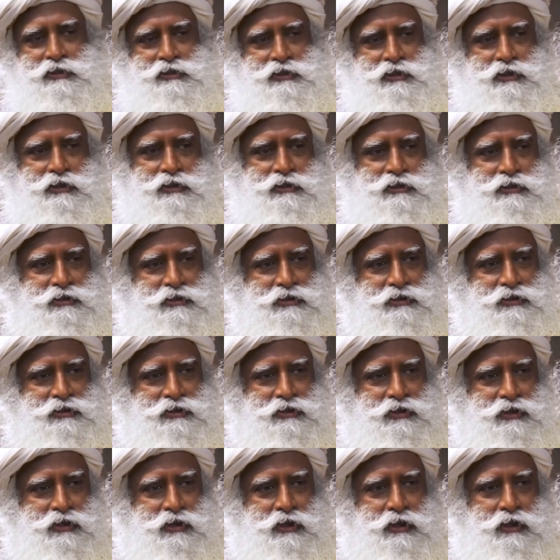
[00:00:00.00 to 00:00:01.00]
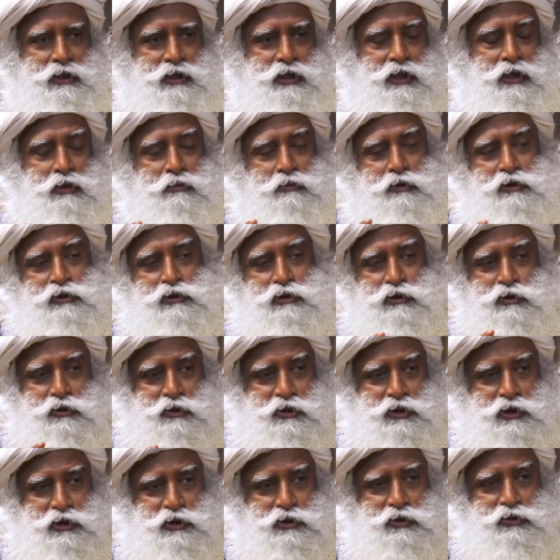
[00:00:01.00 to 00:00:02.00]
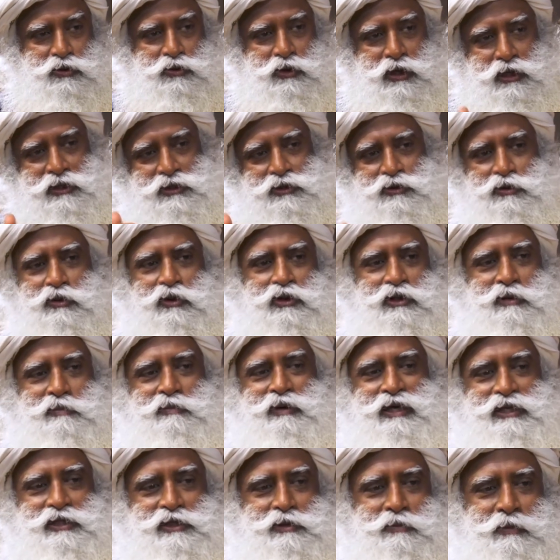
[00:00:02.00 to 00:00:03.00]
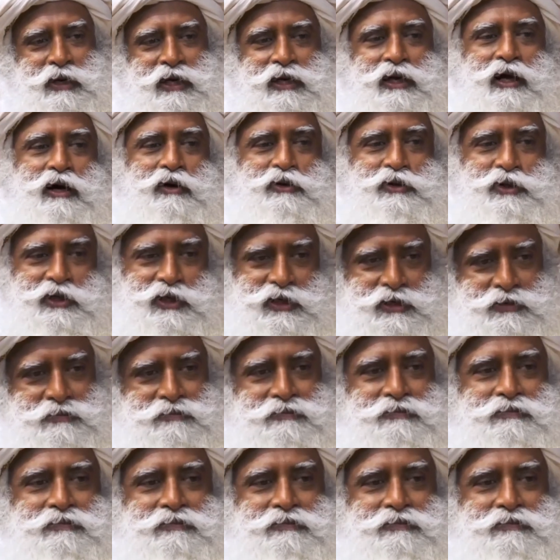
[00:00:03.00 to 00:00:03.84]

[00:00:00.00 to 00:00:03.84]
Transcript: sees, he must look at you as you are the best man out here.